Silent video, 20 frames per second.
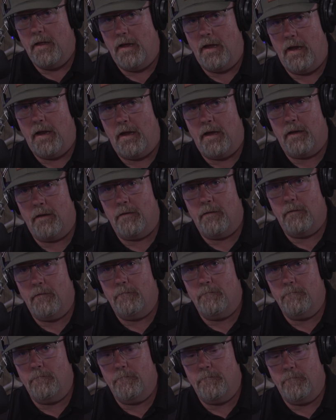And
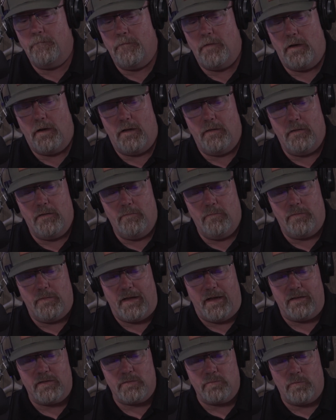
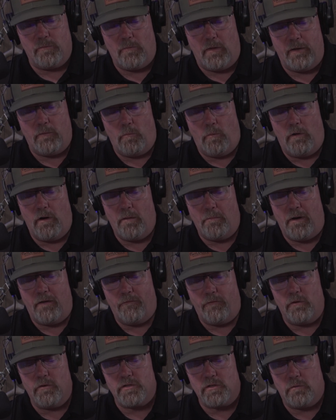that's like one of my
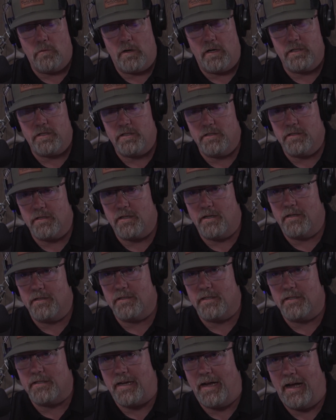first questions,
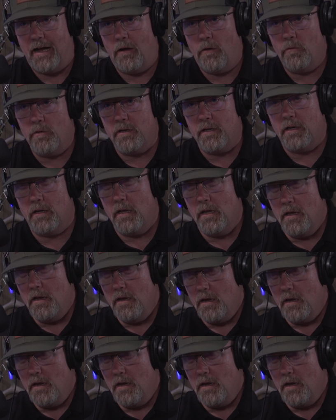Cuz, is how did,